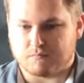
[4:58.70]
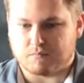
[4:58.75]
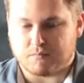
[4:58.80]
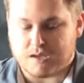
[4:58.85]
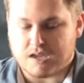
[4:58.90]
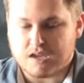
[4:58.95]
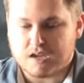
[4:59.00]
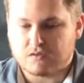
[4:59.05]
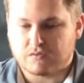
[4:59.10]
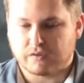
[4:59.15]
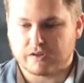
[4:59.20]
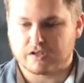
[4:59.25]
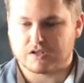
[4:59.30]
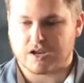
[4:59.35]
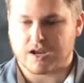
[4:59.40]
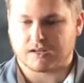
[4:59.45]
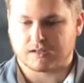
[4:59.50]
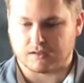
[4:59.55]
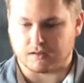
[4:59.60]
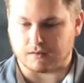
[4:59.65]
being
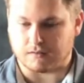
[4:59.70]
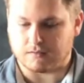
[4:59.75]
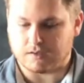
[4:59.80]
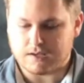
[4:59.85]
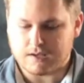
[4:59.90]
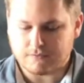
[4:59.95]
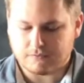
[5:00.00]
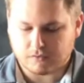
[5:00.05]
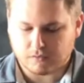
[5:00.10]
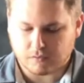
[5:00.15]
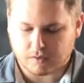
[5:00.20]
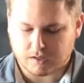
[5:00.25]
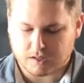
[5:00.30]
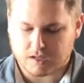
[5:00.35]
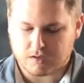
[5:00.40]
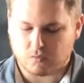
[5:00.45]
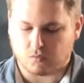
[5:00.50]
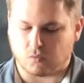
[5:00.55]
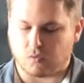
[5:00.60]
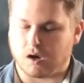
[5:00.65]
rejected, even when
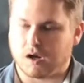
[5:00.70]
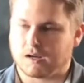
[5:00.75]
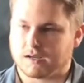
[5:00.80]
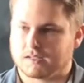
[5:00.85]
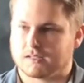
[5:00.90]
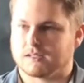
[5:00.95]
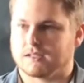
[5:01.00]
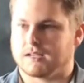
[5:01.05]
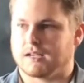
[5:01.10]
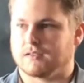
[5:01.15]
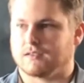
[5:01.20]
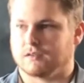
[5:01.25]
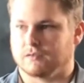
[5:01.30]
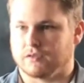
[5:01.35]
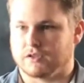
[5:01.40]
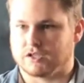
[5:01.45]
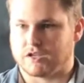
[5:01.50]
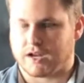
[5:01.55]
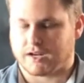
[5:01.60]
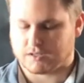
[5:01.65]
he wants to get the
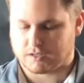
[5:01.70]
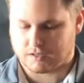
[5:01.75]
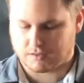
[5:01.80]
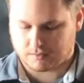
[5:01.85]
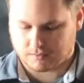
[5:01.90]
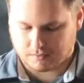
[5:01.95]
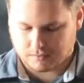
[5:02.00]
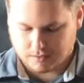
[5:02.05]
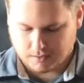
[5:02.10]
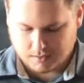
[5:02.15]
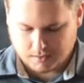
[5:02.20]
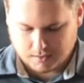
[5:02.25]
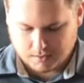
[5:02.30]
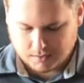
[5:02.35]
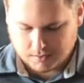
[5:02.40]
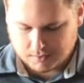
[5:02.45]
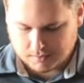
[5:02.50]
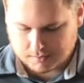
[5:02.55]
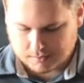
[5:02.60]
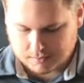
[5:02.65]
rejection.
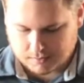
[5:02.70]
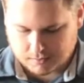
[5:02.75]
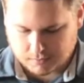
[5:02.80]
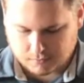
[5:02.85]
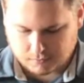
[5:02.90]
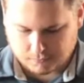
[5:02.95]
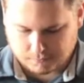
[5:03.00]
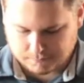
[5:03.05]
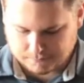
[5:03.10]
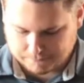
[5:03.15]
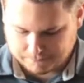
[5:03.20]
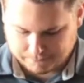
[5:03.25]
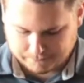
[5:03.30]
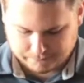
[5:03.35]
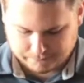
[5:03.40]
And so